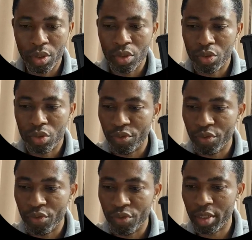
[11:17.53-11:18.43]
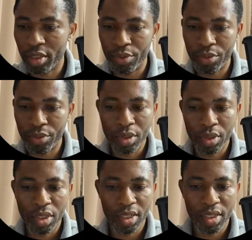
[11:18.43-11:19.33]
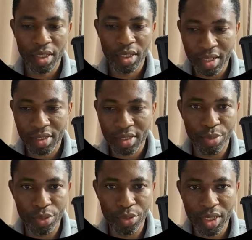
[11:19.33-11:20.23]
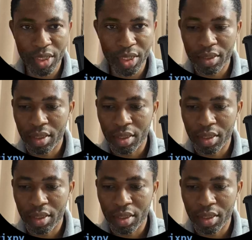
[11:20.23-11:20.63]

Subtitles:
So if you click build, it starts building.